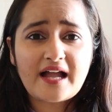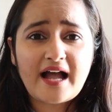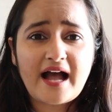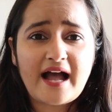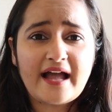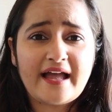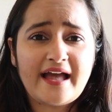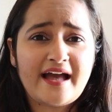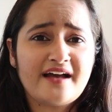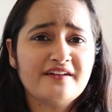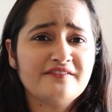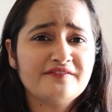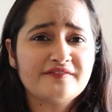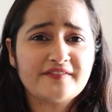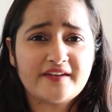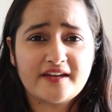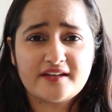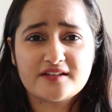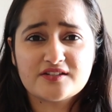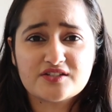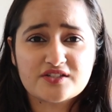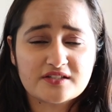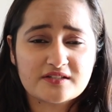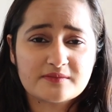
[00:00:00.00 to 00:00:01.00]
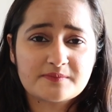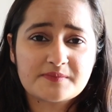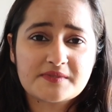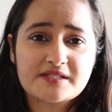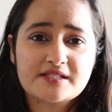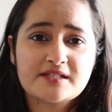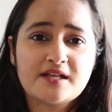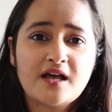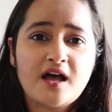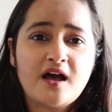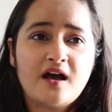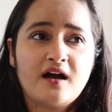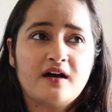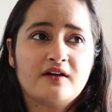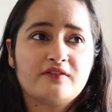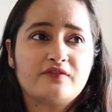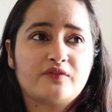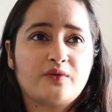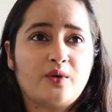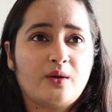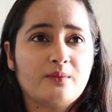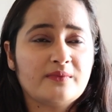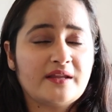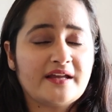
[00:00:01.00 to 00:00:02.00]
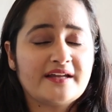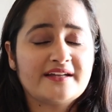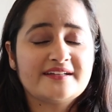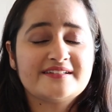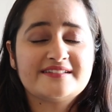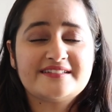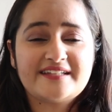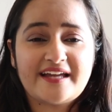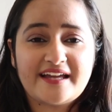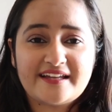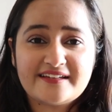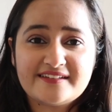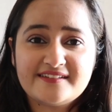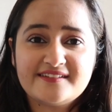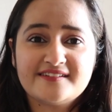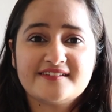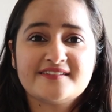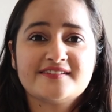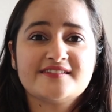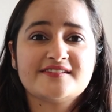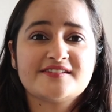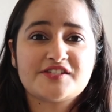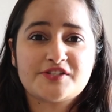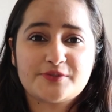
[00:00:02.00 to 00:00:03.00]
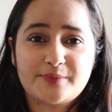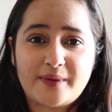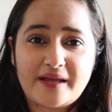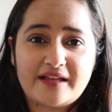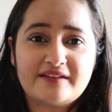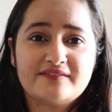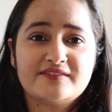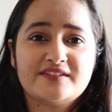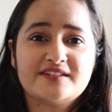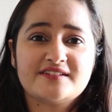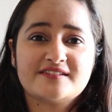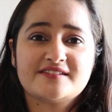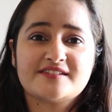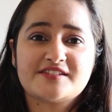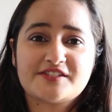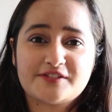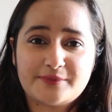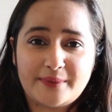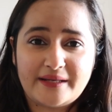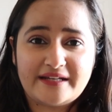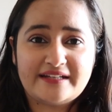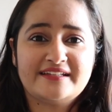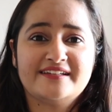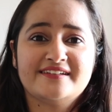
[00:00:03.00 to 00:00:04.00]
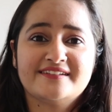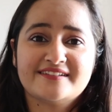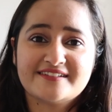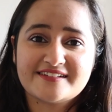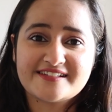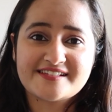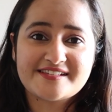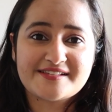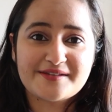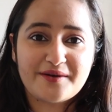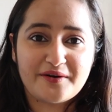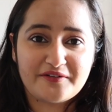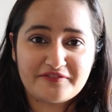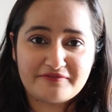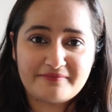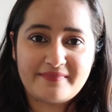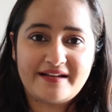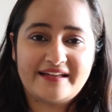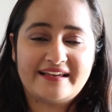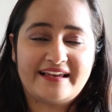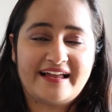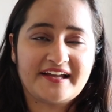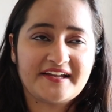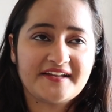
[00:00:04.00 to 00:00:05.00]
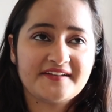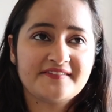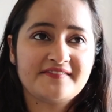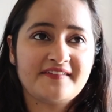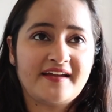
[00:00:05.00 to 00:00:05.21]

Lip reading: I have friendships from like 10 years, 12 years, 20 years of my life,